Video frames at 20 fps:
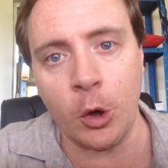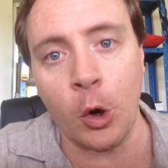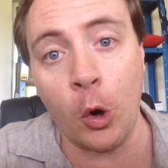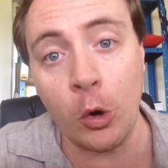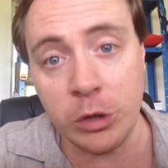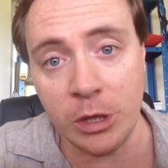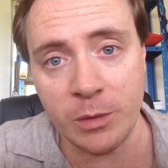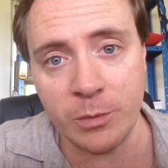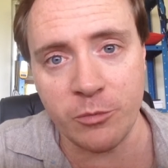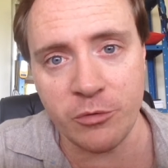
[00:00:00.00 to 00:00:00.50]

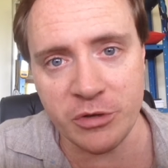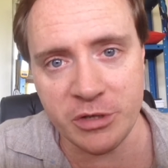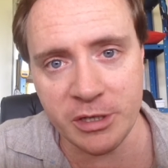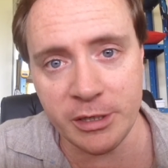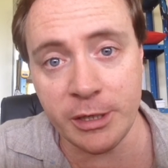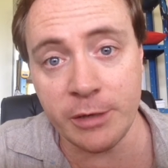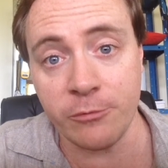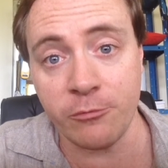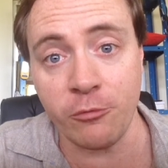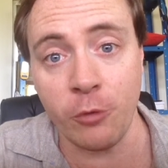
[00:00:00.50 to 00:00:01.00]
Rolo of
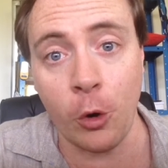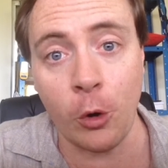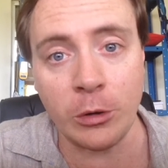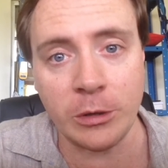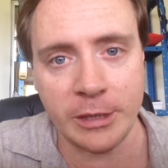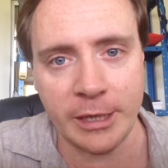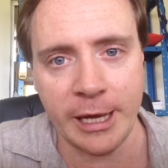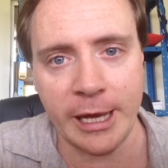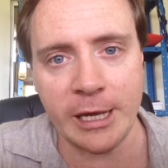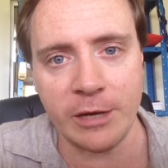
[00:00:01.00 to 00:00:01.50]
Brazilian
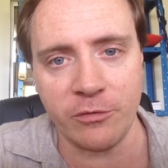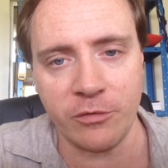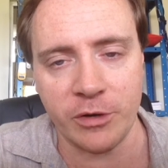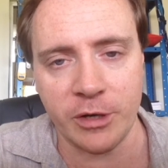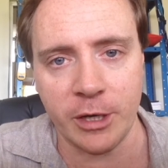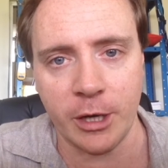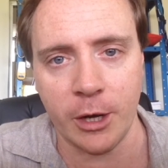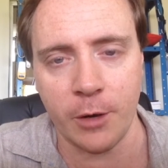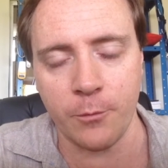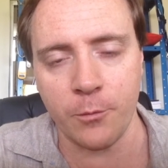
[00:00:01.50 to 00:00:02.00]
rolled cake
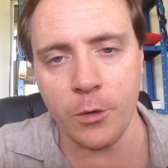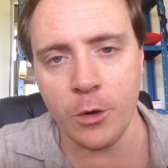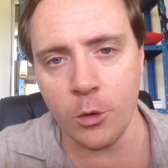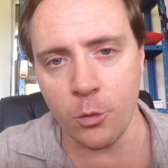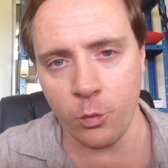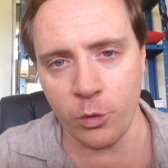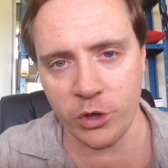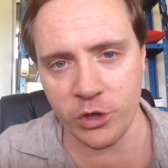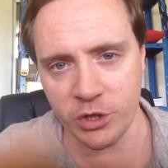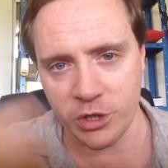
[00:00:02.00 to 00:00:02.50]
video,
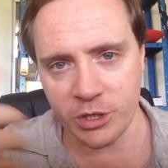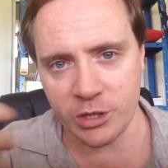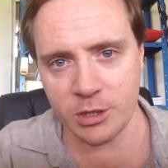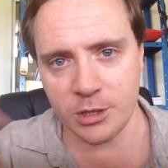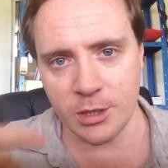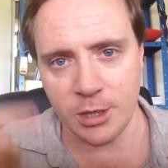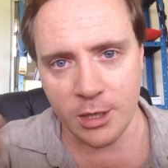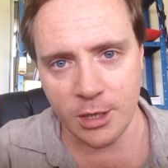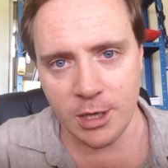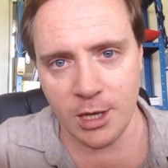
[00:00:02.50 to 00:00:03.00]
which
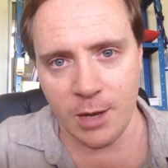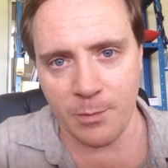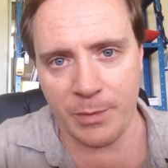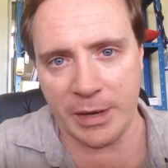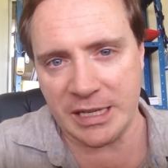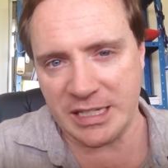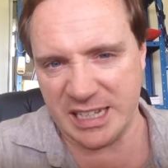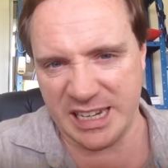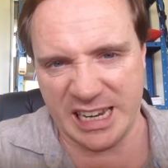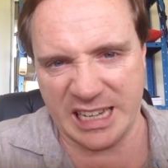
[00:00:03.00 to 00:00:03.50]
is
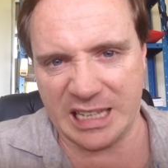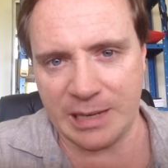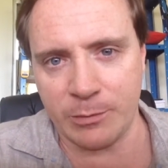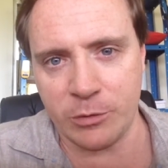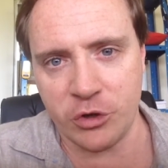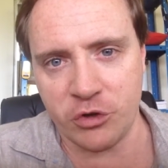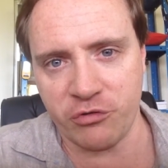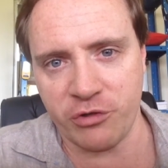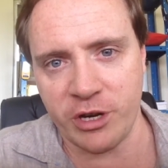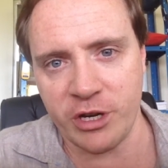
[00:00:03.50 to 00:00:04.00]
basically a
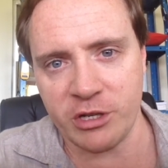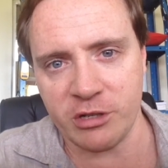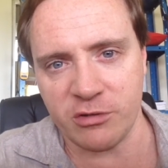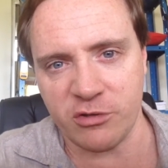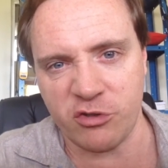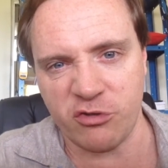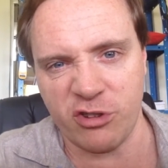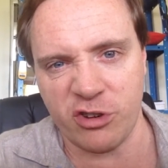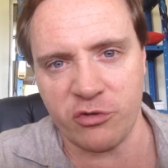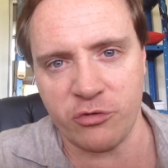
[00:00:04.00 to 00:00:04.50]
demonstration
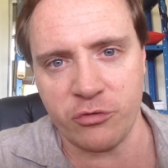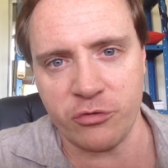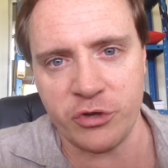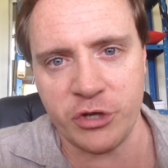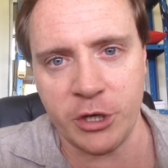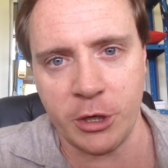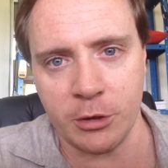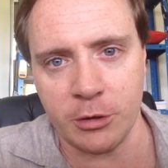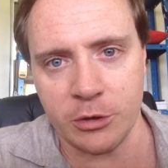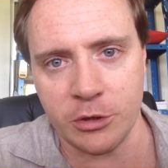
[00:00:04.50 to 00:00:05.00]
of structural
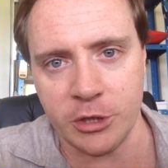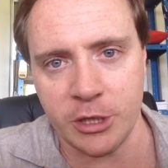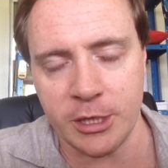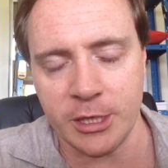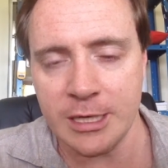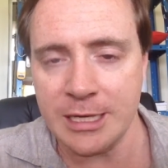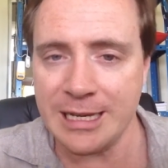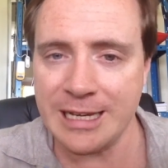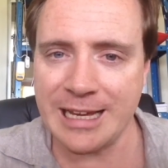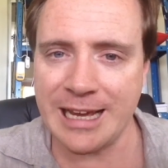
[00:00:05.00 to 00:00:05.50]
geology.
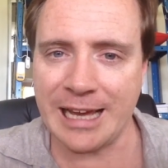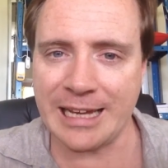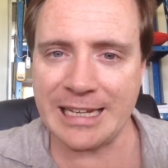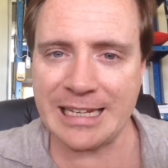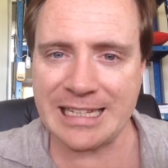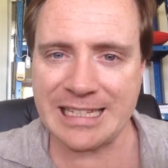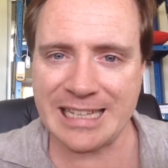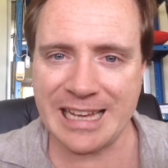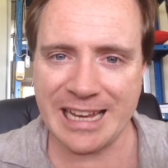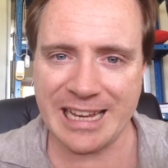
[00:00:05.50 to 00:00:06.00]
And
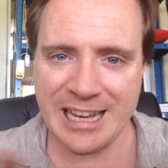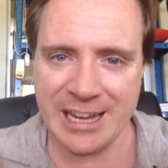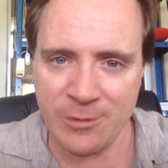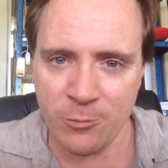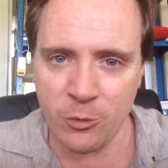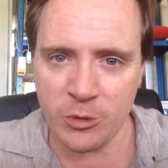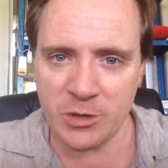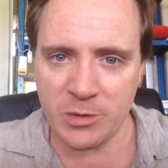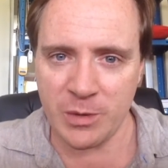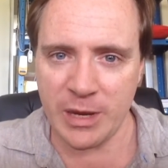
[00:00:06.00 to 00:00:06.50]
he said he
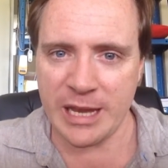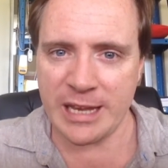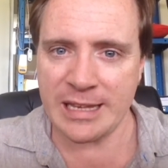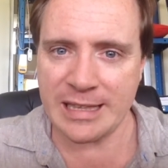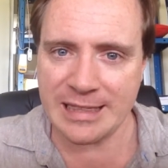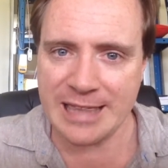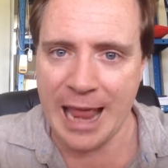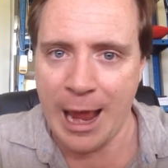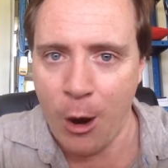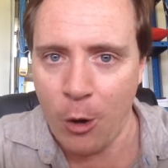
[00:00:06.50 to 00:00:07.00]
was
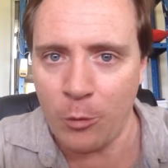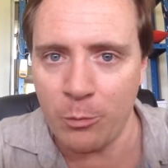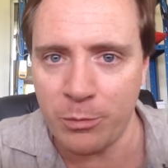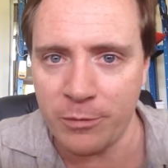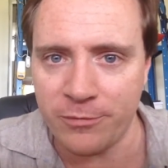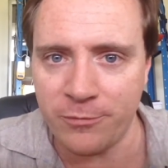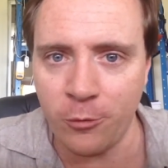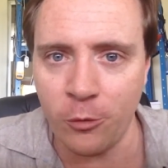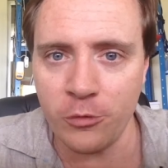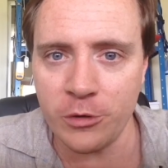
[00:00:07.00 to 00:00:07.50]
in doubt
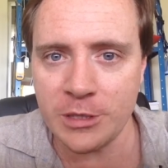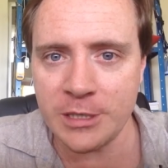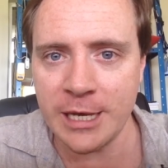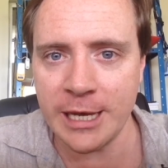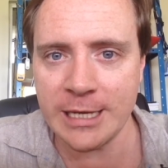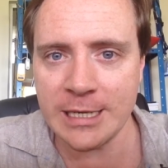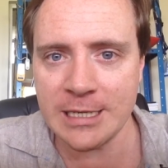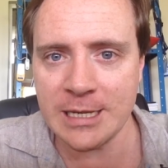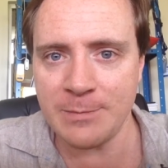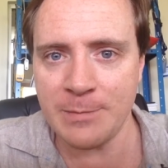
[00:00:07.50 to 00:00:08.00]
before the
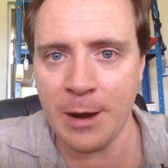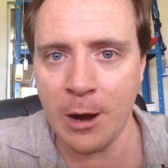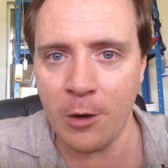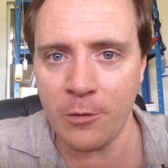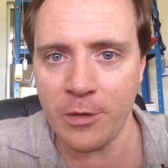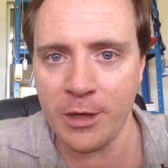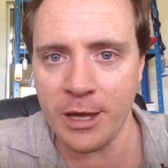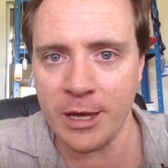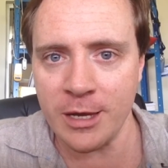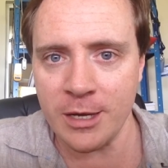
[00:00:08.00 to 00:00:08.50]
test
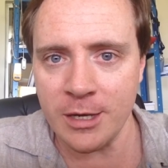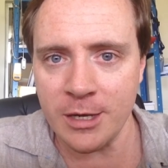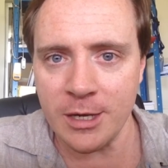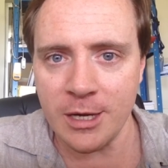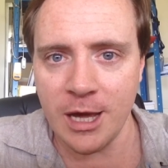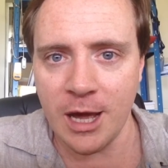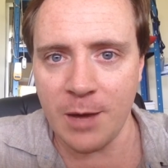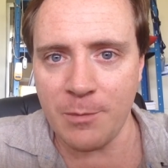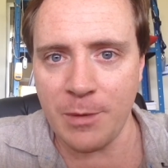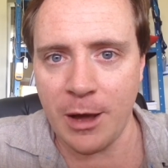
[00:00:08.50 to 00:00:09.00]
about the
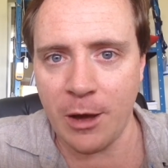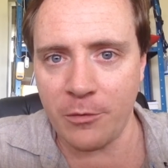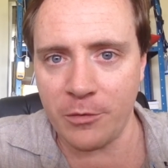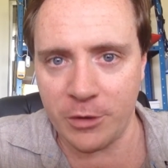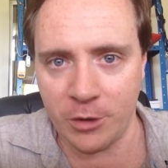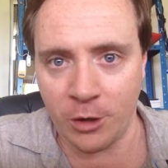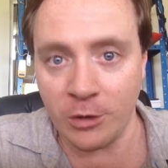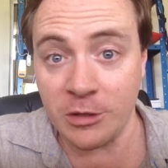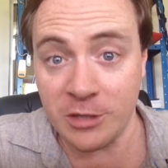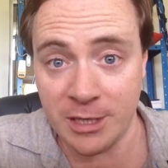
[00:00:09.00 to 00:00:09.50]
about the
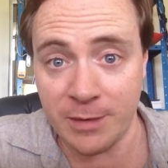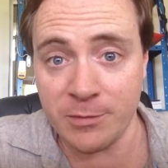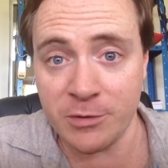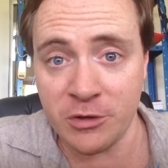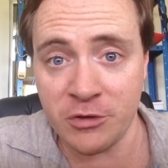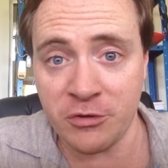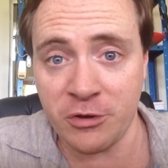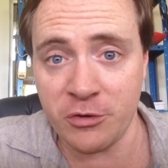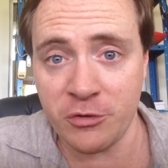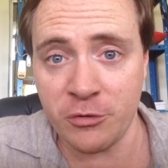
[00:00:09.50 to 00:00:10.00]
concepts
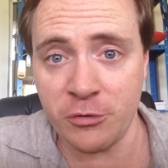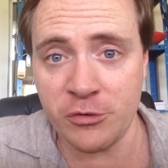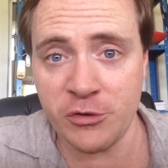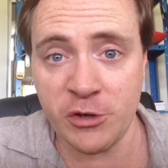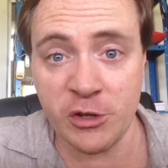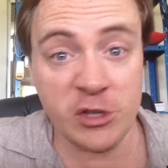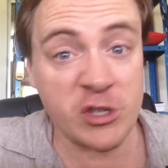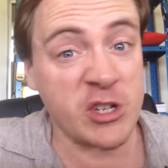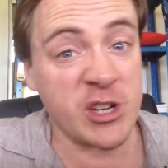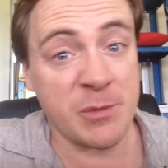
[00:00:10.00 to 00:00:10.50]
of structural
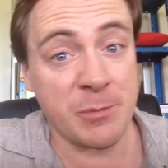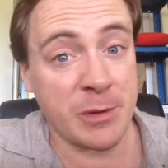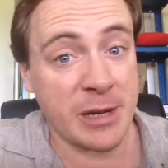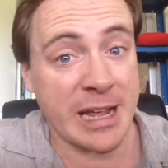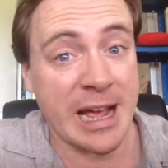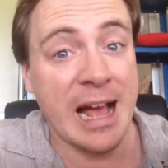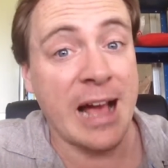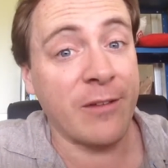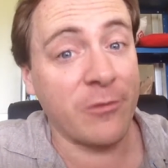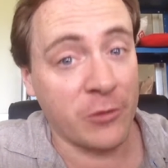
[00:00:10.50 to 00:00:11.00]
geology, but
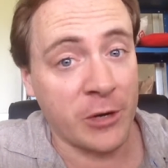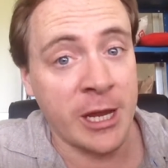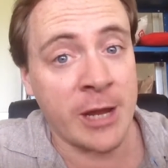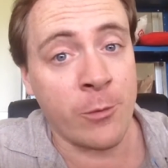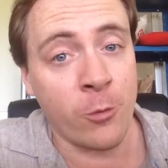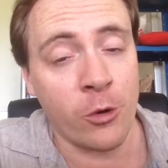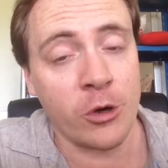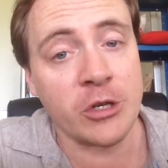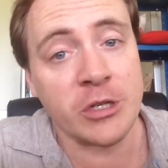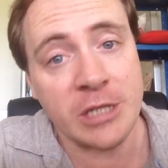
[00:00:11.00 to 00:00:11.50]
after he
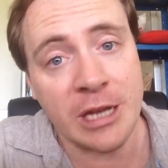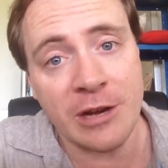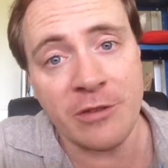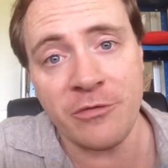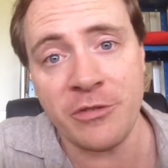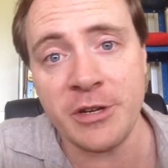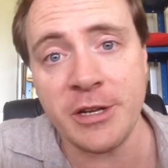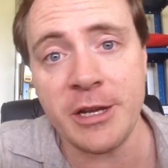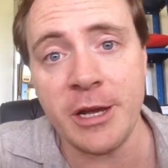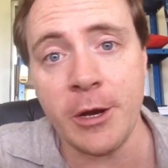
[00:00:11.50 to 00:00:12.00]
watched that
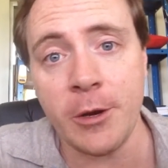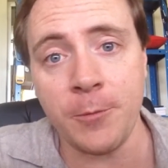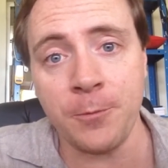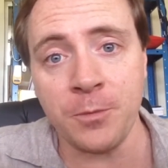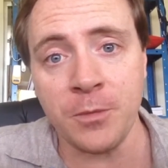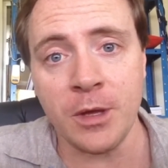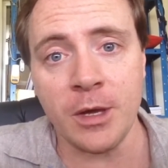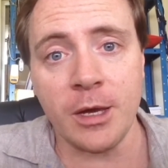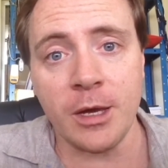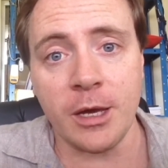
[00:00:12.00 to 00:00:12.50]
video,
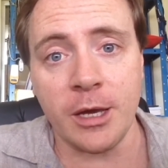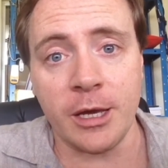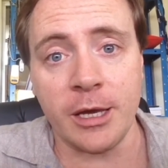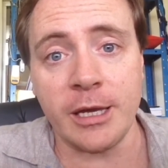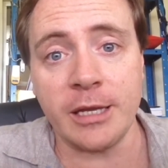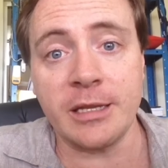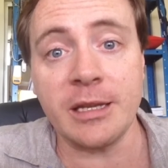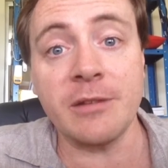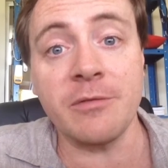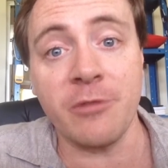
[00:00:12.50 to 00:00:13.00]

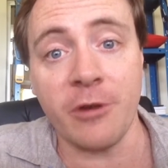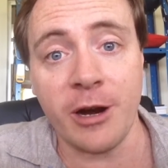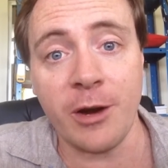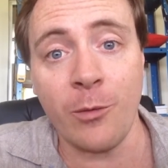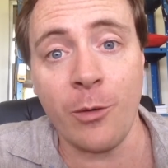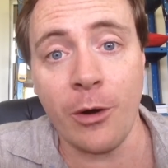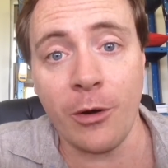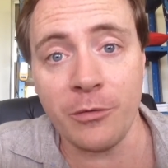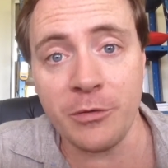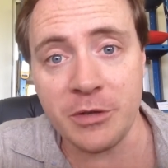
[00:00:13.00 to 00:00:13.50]
he did very
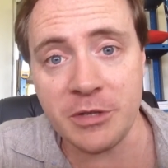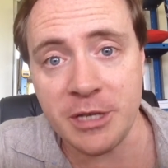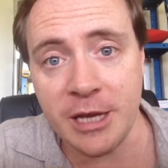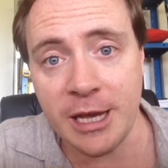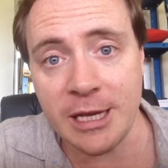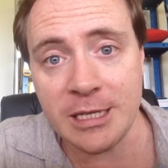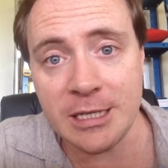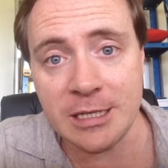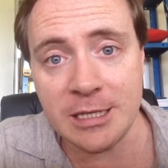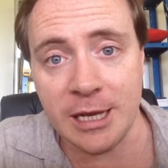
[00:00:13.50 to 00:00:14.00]
well on the
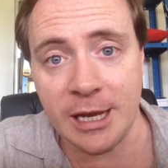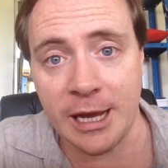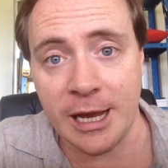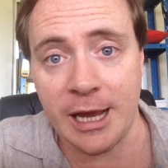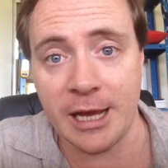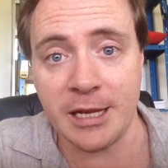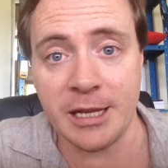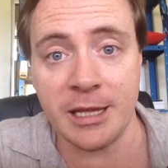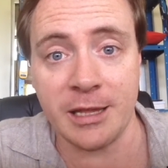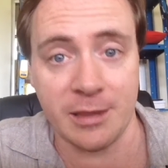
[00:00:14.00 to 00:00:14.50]
test,
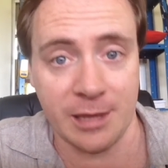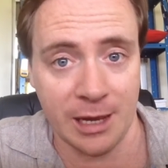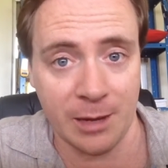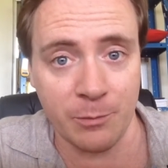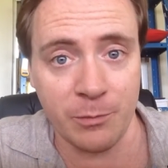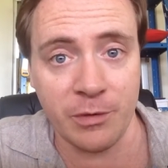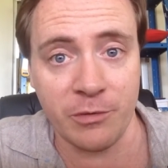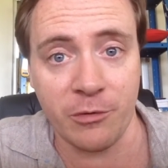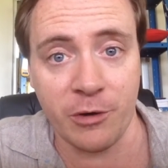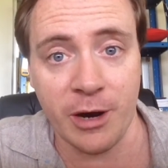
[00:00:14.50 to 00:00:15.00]
and he
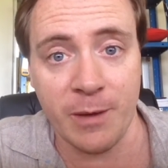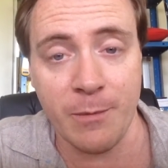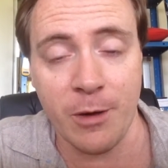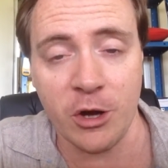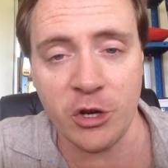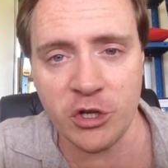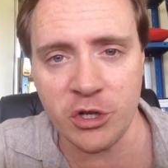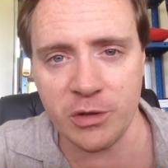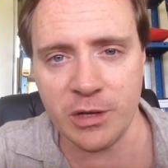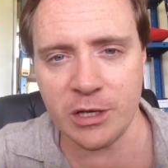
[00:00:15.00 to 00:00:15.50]
thanked me very
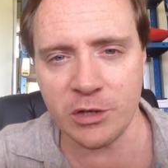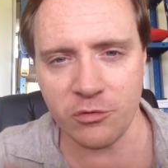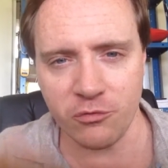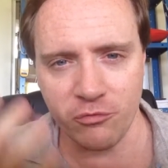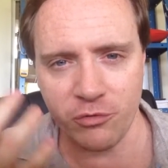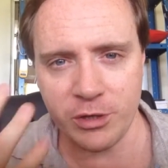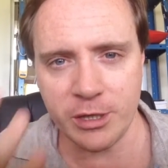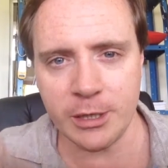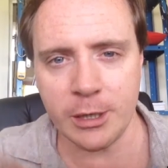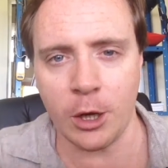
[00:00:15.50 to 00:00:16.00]
much. So that's
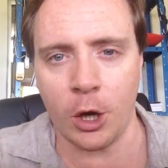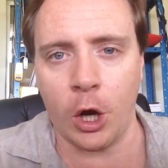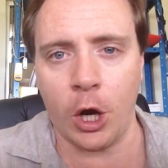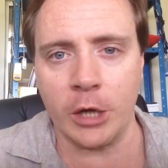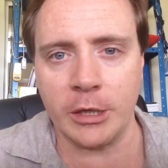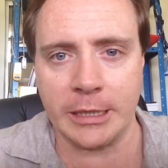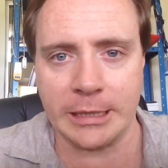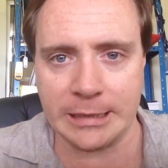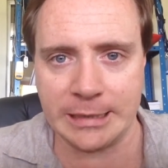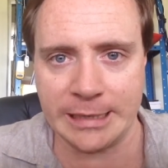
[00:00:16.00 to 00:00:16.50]
really
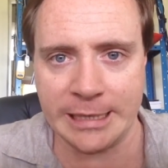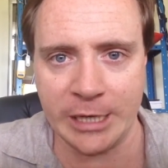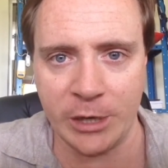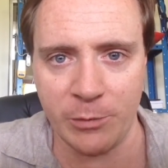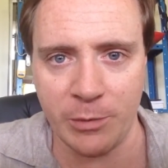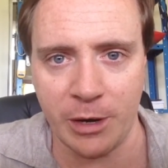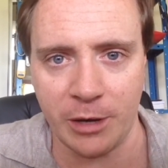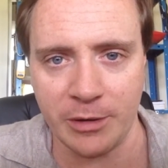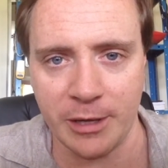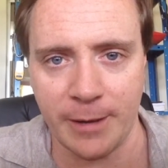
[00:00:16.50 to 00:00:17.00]
heartening to hear
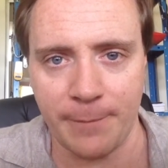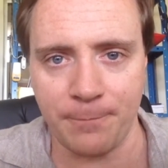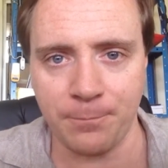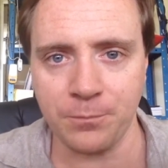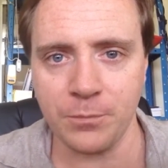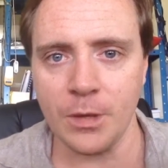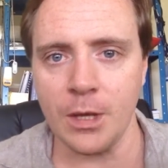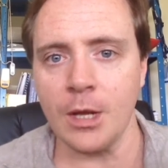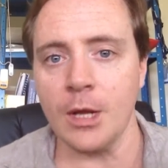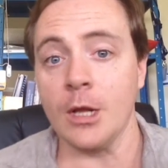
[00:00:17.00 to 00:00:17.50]
about
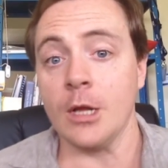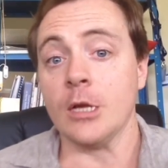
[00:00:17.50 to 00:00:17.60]
that.